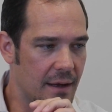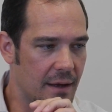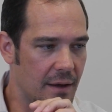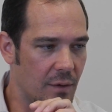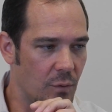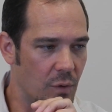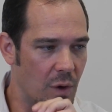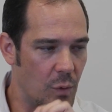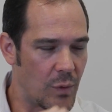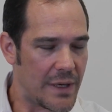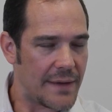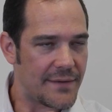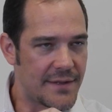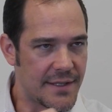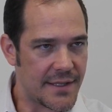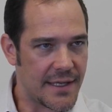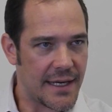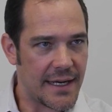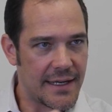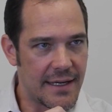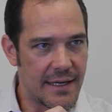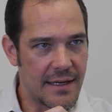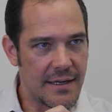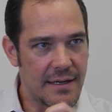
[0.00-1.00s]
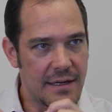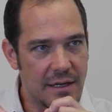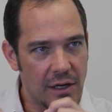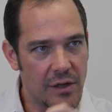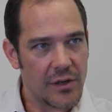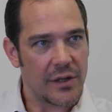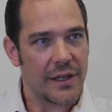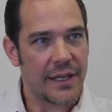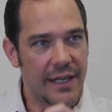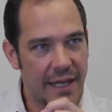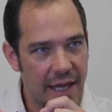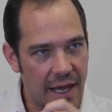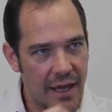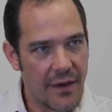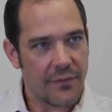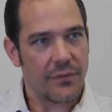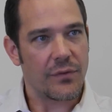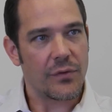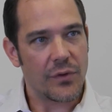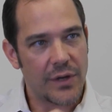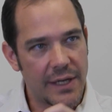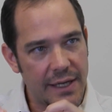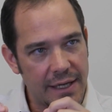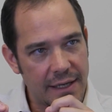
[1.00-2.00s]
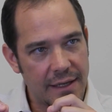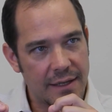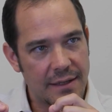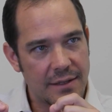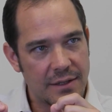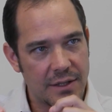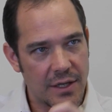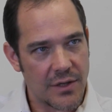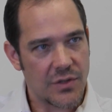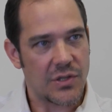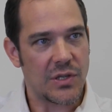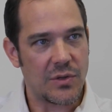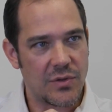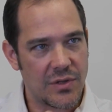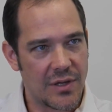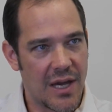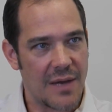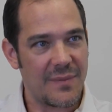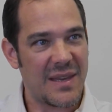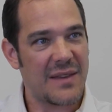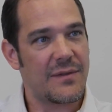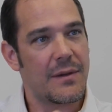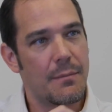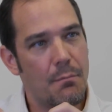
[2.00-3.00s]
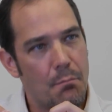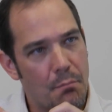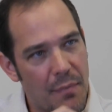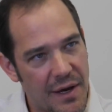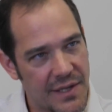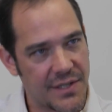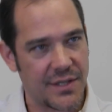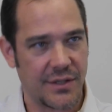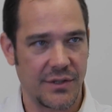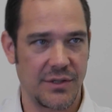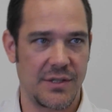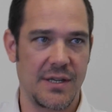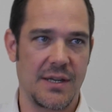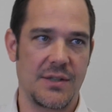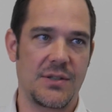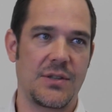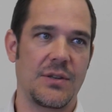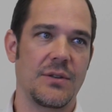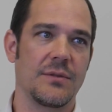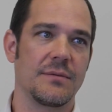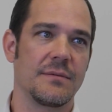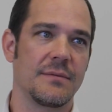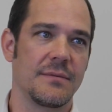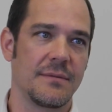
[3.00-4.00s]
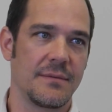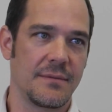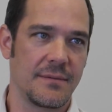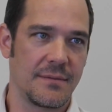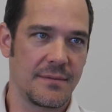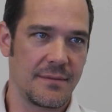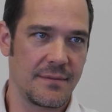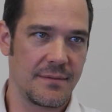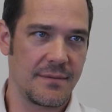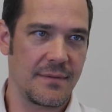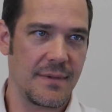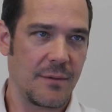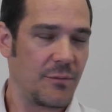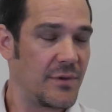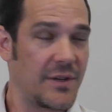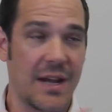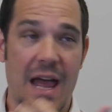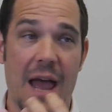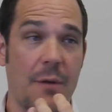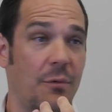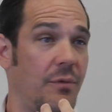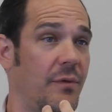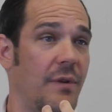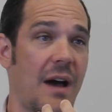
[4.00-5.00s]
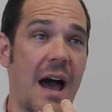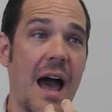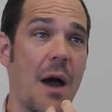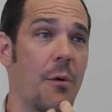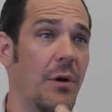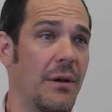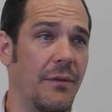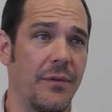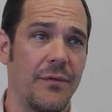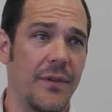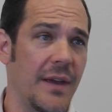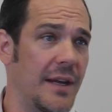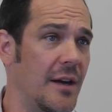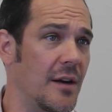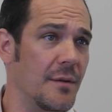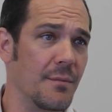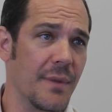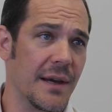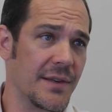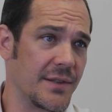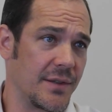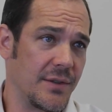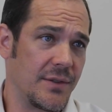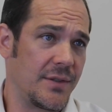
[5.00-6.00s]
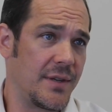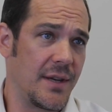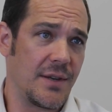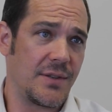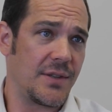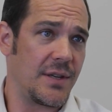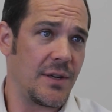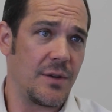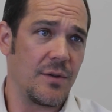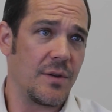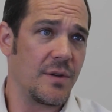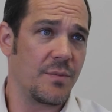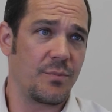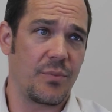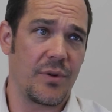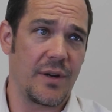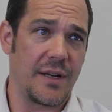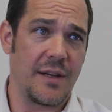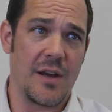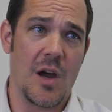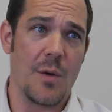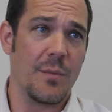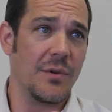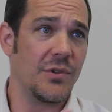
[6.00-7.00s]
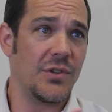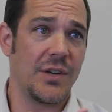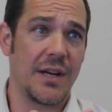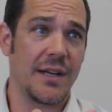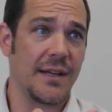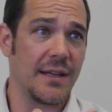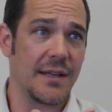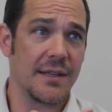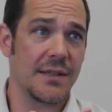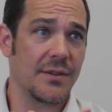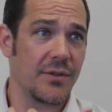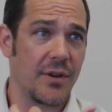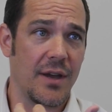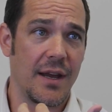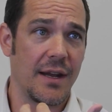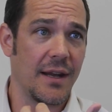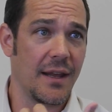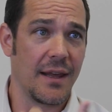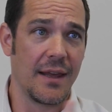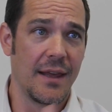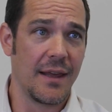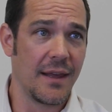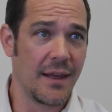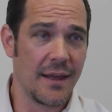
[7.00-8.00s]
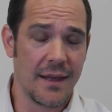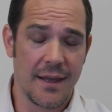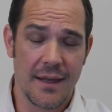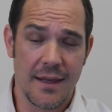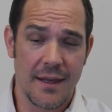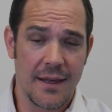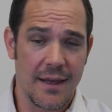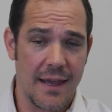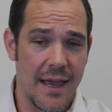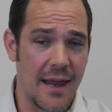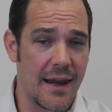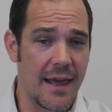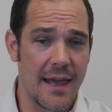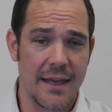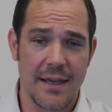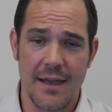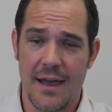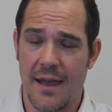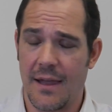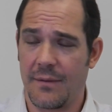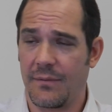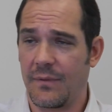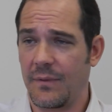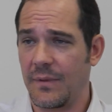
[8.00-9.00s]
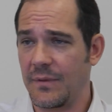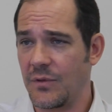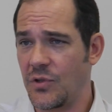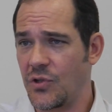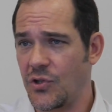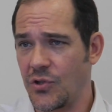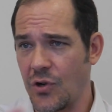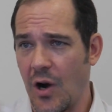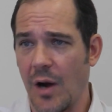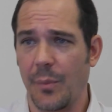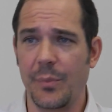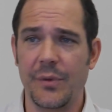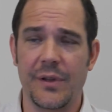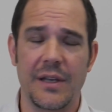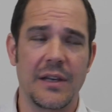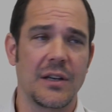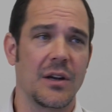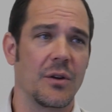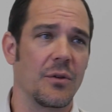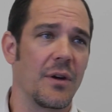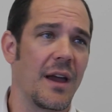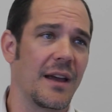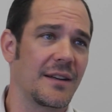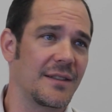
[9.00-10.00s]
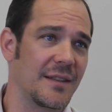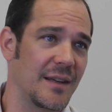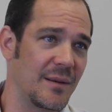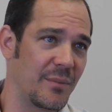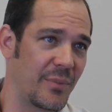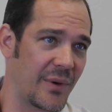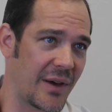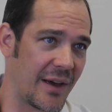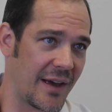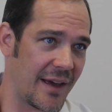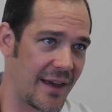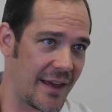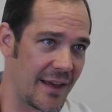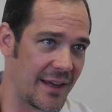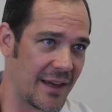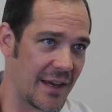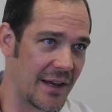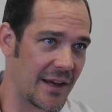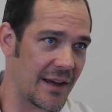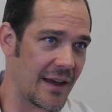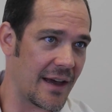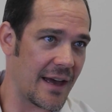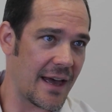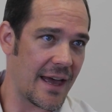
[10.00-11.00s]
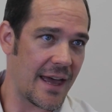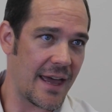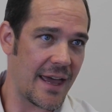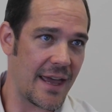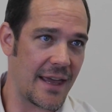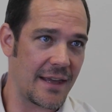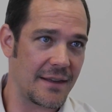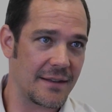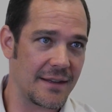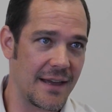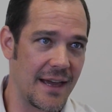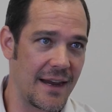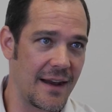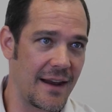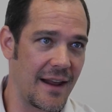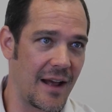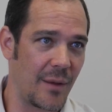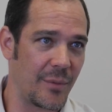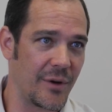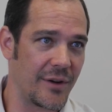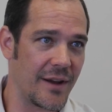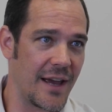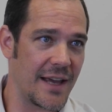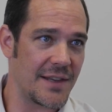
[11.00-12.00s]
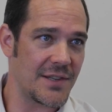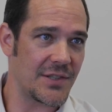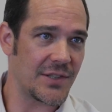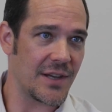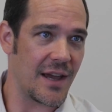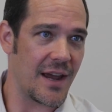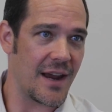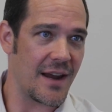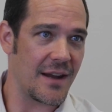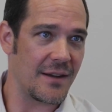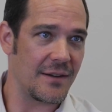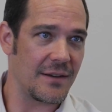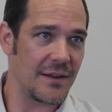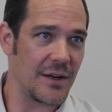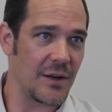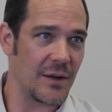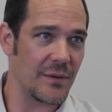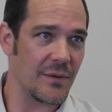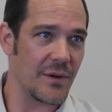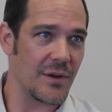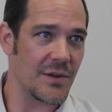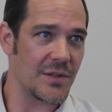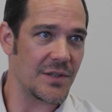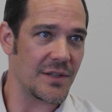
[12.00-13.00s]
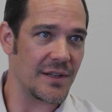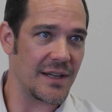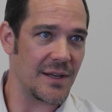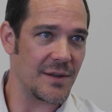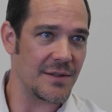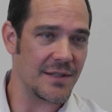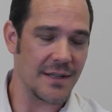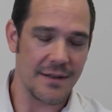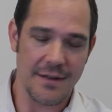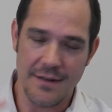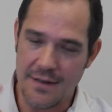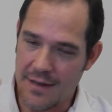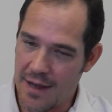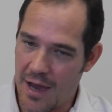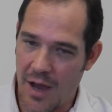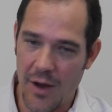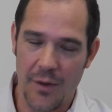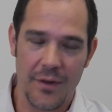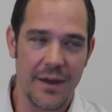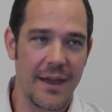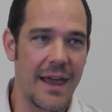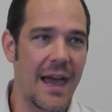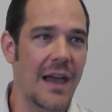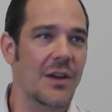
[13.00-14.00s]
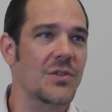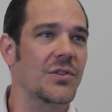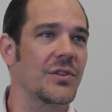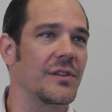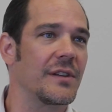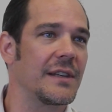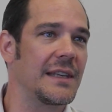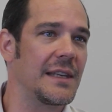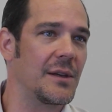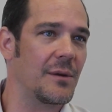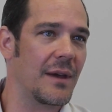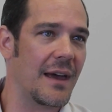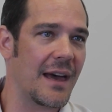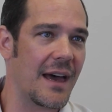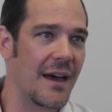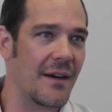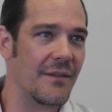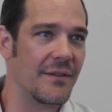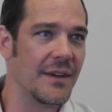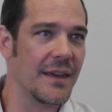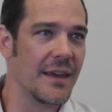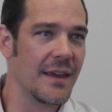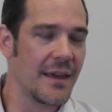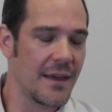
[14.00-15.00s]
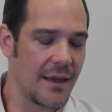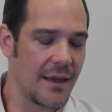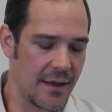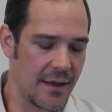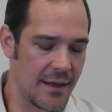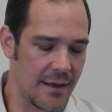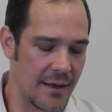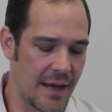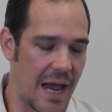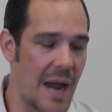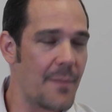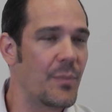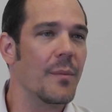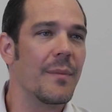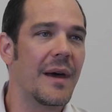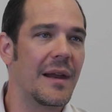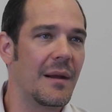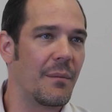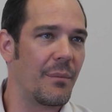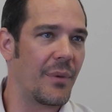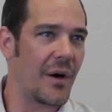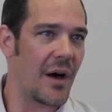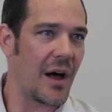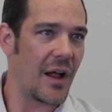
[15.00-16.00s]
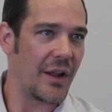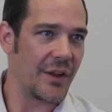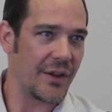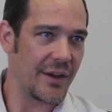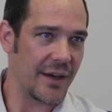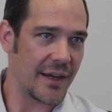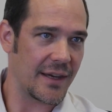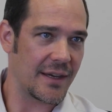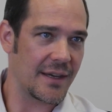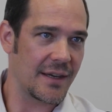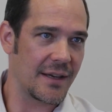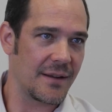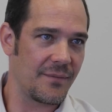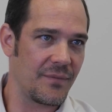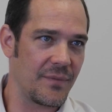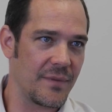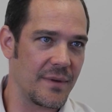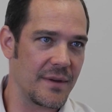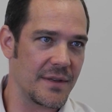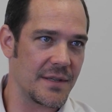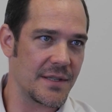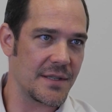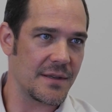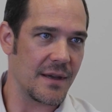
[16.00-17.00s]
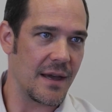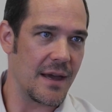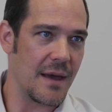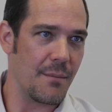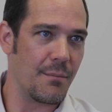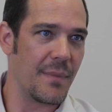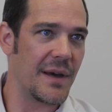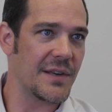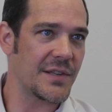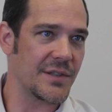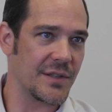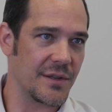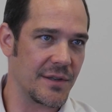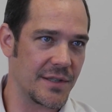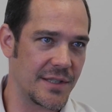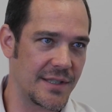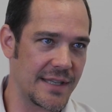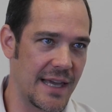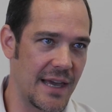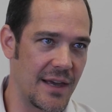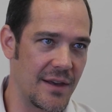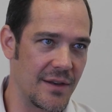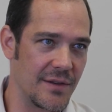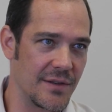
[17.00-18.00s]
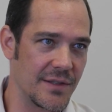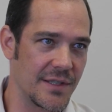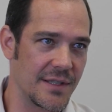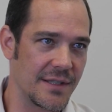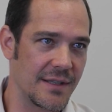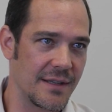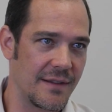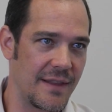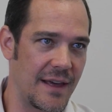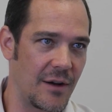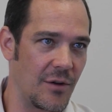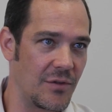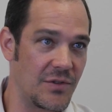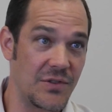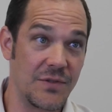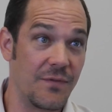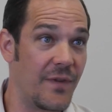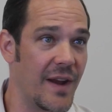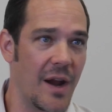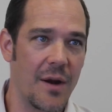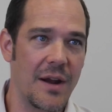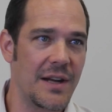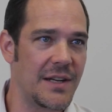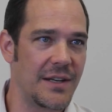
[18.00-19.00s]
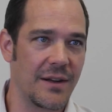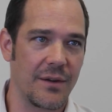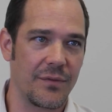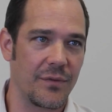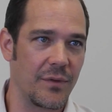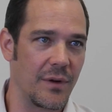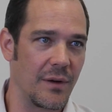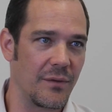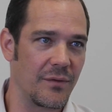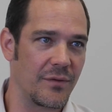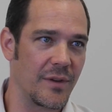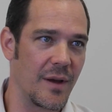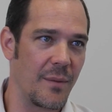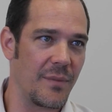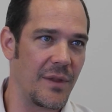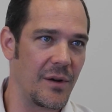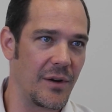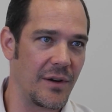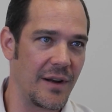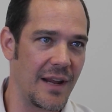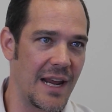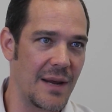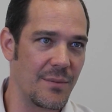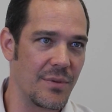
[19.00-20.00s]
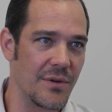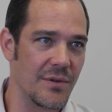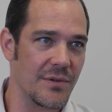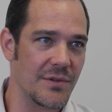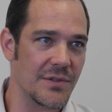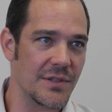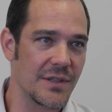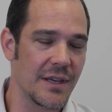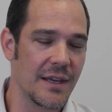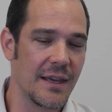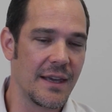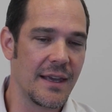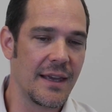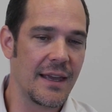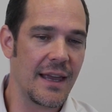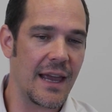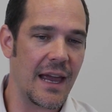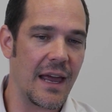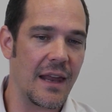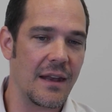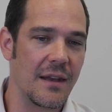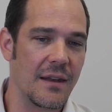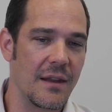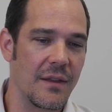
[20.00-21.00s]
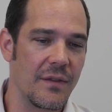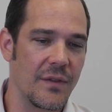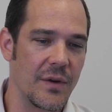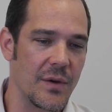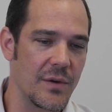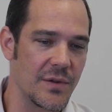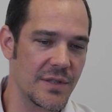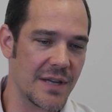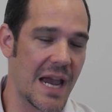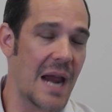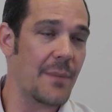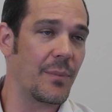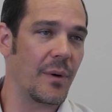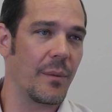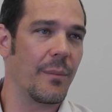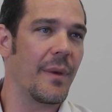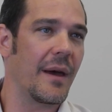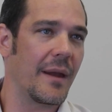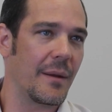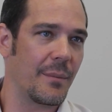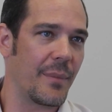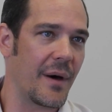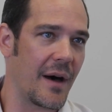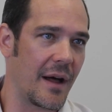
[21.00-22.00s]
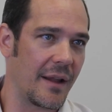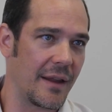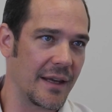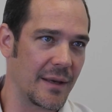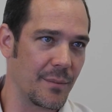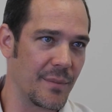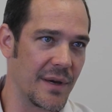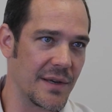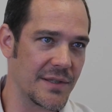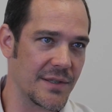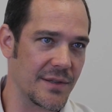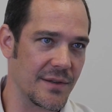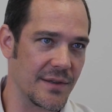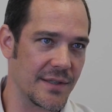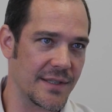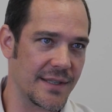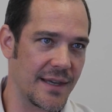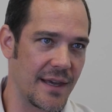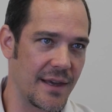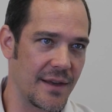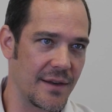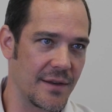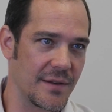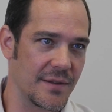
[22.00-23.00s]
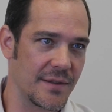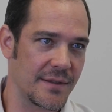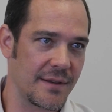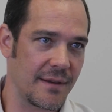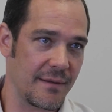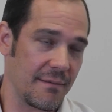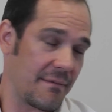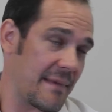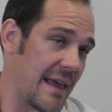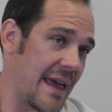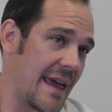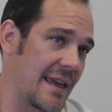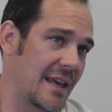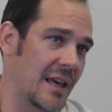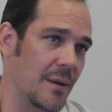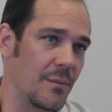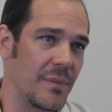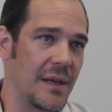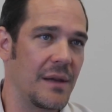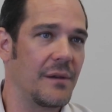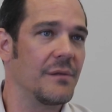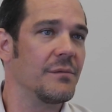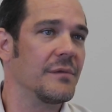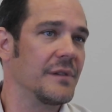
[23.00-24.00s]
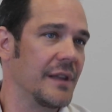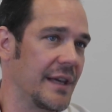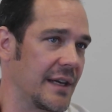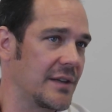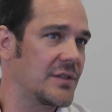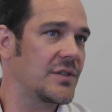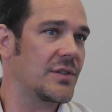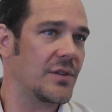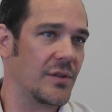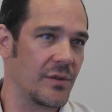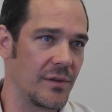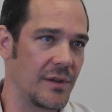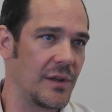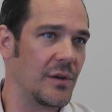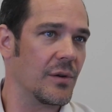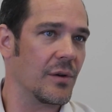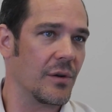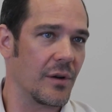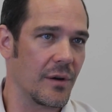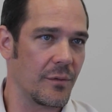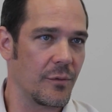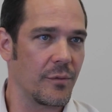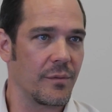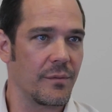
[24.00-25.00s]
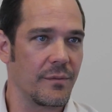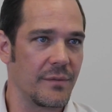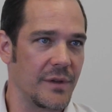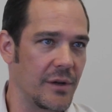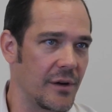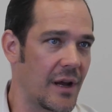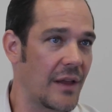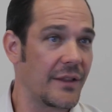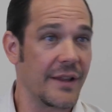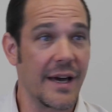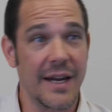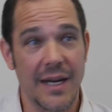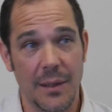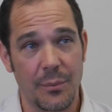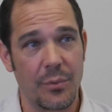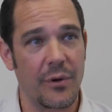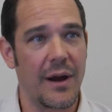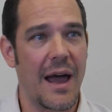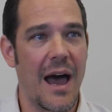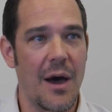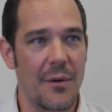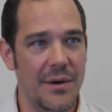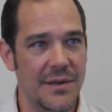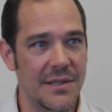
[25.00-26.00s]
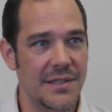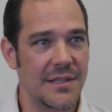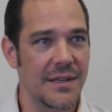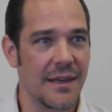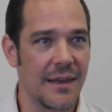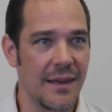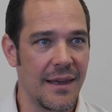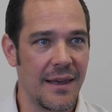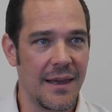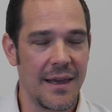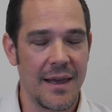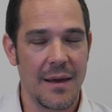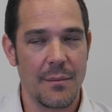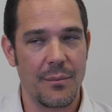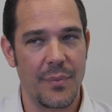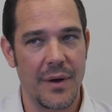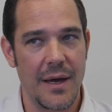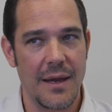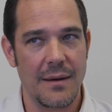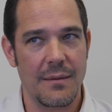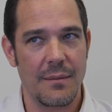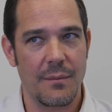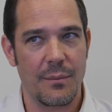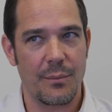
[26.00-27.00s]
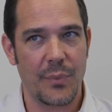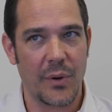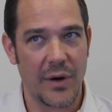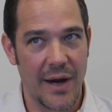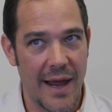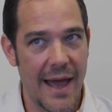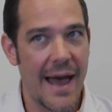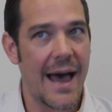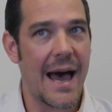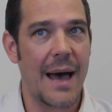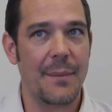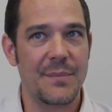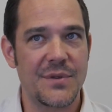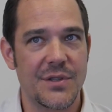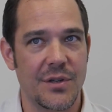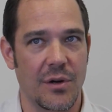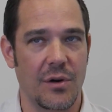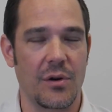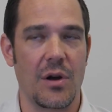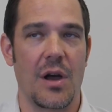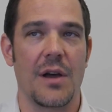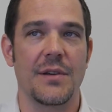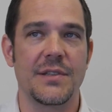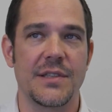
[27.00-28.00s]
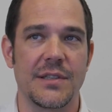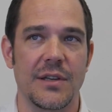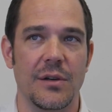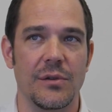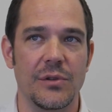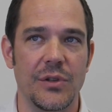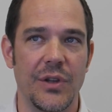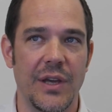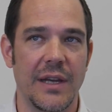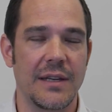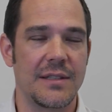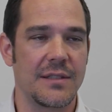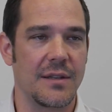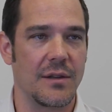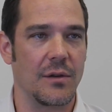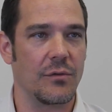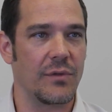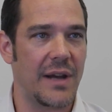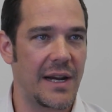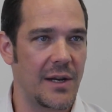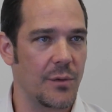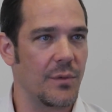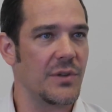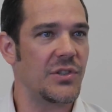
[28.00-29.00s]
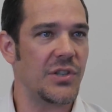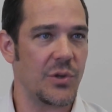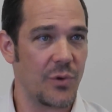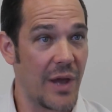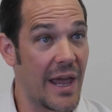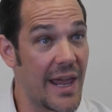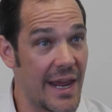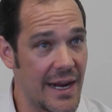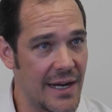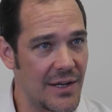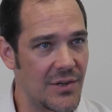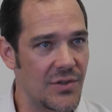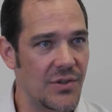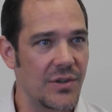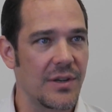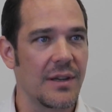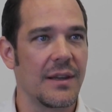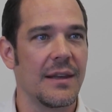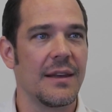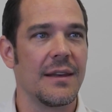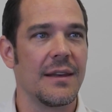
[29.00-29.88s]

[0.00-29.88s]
what we've seen in nearly every tissue type, even muscle tissue, which I would have figured muscle tissue is pretty homogeneous, right? And I got sharply corrected by a guy at Albert Einstein University who said, no, actually you have hypermetabolic muscle cells that are very different from their neighbors. And those hypermetabolic muscle cells, can be linked to your athletic prowess, but perhaps are also linked to the rate at which you age.